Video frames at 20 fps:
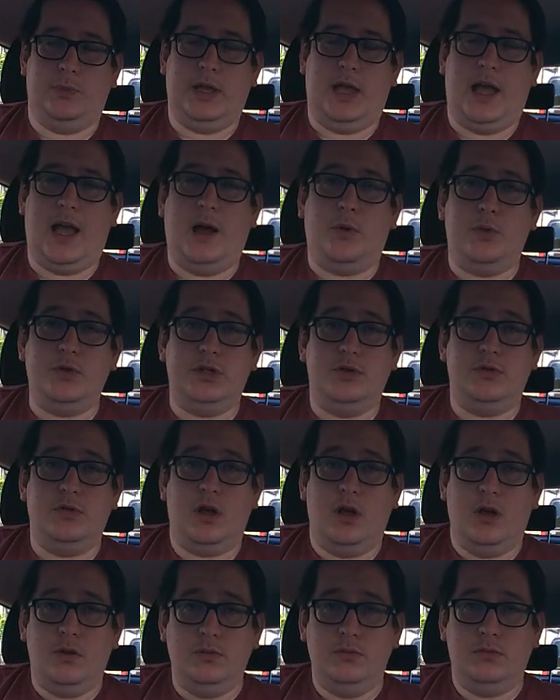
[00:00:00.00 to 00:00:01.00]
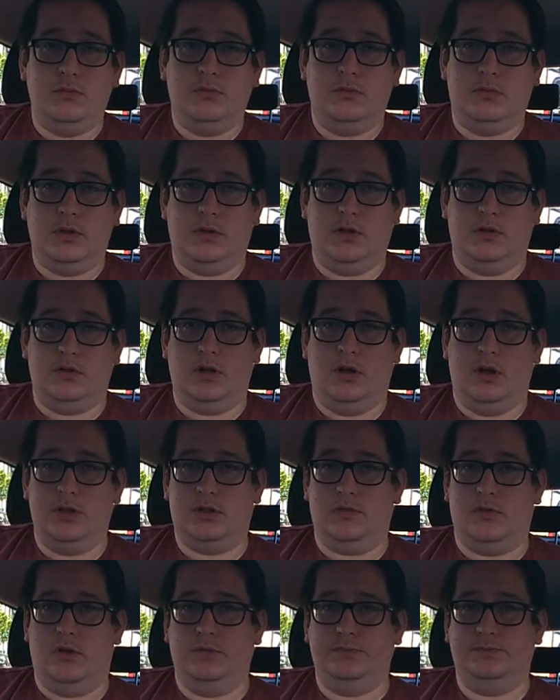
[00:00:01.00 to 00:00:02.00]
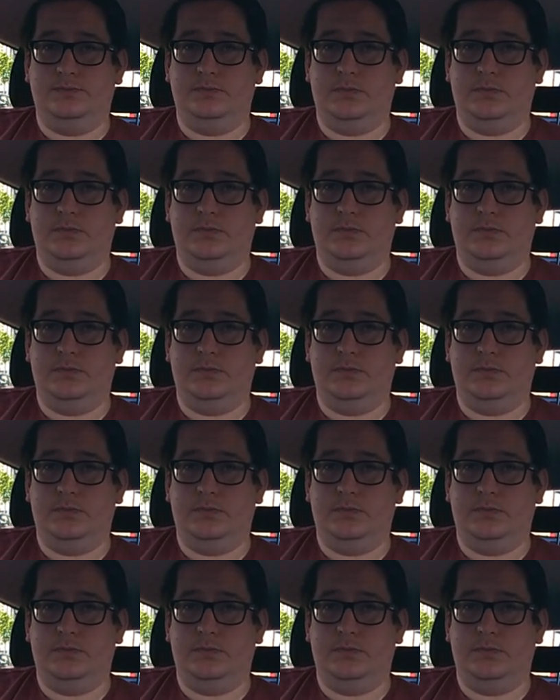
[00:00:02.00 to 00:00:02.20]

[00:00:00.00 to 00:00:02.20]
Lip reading: be, how would you know that those lights are on?